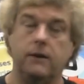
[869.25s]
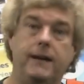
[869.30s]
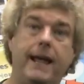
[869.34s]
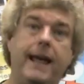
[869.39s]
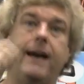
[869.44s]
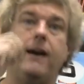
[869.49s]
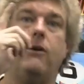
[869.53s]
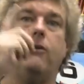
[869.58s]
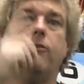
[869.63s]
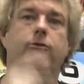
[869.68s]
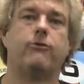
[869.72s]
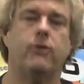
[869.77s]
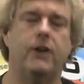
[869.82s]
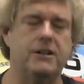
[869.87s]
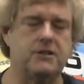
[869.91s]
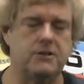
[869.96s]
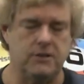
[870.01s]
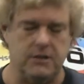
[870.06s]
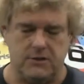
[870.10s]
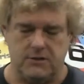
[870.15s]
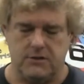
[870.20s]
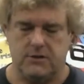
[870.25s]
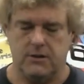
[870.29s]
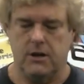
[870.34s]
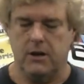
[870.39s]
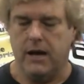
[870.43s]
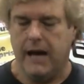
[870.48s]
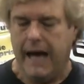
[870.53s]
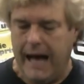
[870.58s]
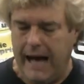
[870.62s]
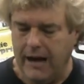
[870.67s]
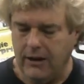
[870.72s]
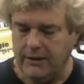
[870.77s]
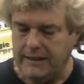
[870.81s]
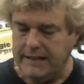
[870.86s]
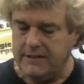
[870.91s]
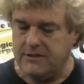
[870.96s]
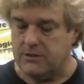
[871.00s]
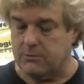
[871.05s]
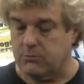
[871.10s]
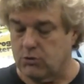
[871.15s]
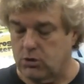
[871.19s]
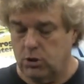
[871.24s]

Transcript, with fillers: Now, for instance, I'll need some